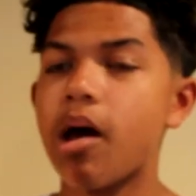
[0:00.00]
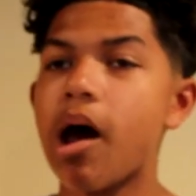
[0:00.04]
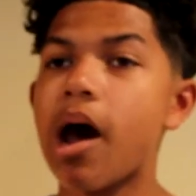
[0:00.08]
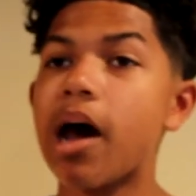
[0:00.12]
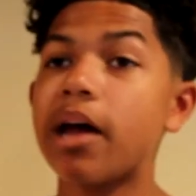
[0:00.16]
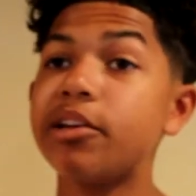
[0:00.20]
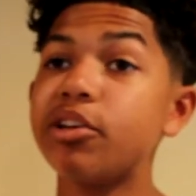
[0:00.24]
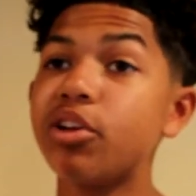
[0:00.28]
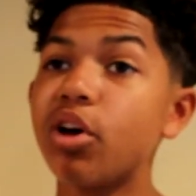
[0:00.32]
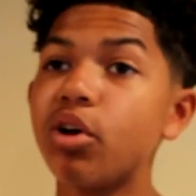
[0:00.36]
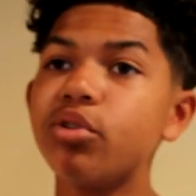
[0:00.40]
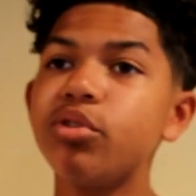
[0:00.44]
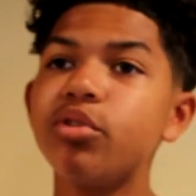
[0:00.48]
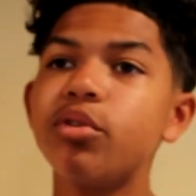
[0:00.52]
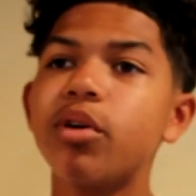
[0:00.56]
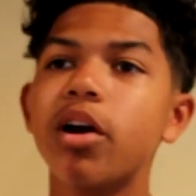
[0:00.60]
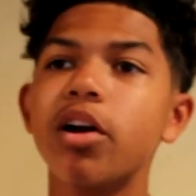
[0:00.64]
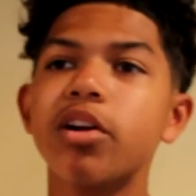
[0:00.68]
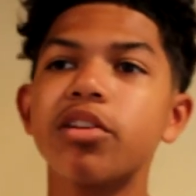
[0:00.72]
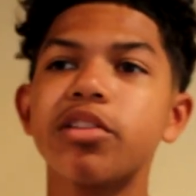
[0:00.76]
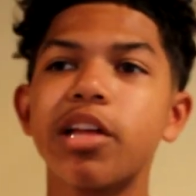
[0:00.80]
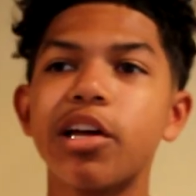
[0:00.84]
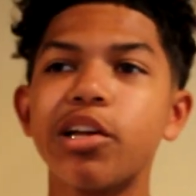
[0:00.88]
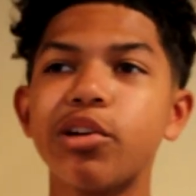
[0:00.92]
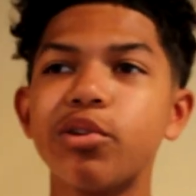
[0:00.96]
I know you
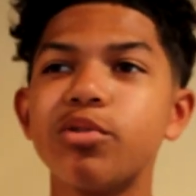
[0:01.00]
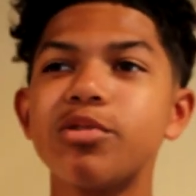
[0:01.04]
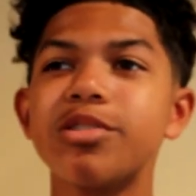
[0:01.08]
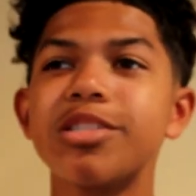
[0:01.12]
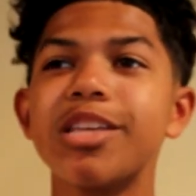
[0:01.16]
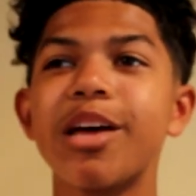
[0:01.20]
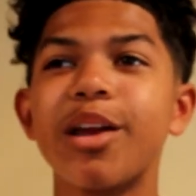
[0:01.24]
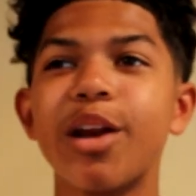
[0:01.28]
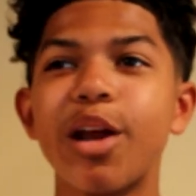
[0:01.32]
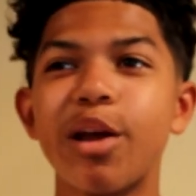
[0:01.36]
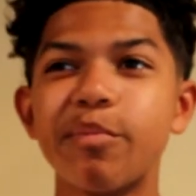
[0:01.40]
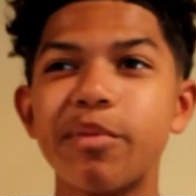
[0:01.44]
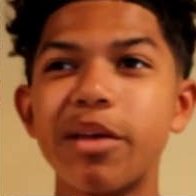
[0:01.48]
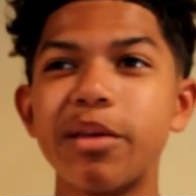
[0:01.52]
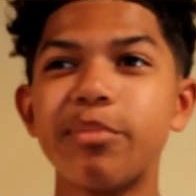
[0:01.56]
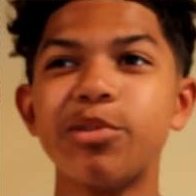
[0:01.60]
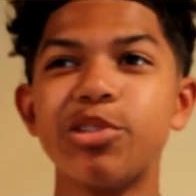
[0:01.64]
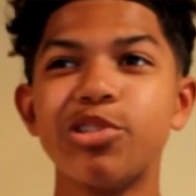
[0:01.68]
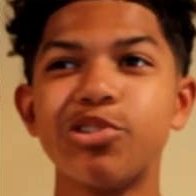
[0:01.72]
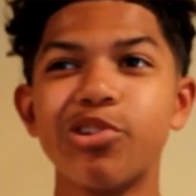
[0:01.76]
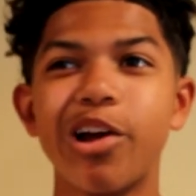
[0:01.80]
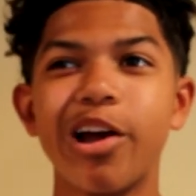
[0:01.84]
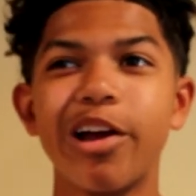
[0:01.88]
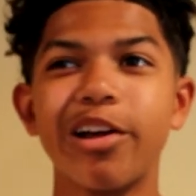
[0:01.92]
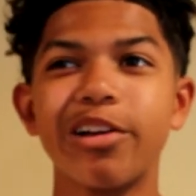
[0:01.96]
heard that new Sada Baby
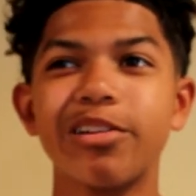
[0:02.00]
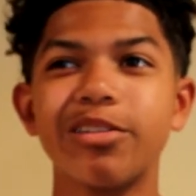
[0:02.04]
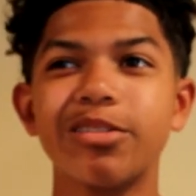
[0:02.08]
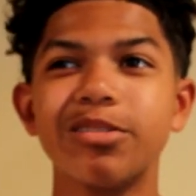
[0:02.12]
track.